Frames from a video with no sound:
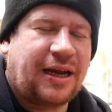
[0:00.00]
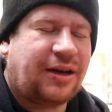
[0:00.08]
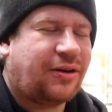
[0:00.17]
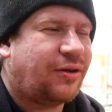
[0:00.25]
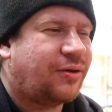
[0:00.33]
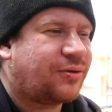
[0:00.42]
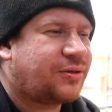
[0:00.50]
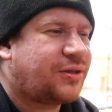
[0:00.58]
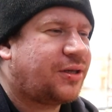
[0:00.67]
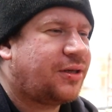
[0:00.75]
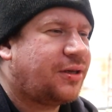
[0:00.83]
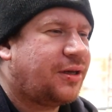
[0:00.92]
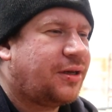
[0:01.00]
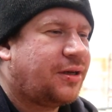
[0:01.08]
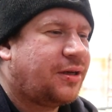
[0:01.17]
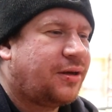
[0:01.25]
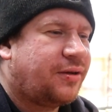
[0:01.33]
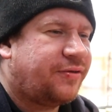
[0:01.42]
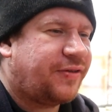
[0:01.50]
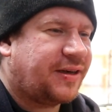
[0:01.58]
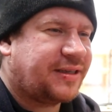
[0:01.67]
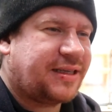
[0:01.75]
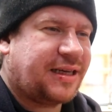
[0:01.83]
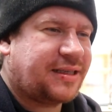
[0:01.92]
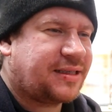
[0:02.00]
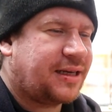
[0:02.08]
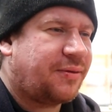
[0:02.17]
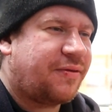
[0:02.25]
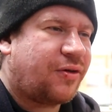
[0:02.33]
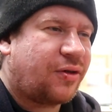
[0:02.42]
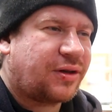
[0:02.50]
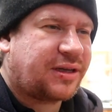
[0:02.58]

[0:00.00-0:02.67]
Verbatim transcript: It looked fantastic with all the